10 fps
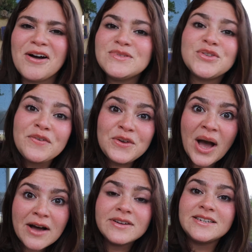so if you
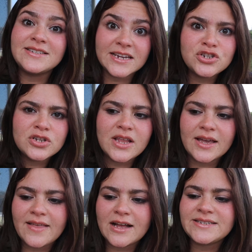have an addiction
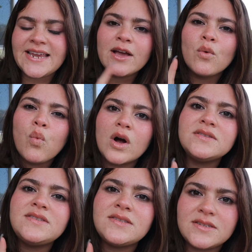like that, take
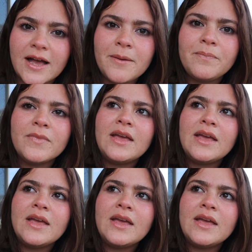one step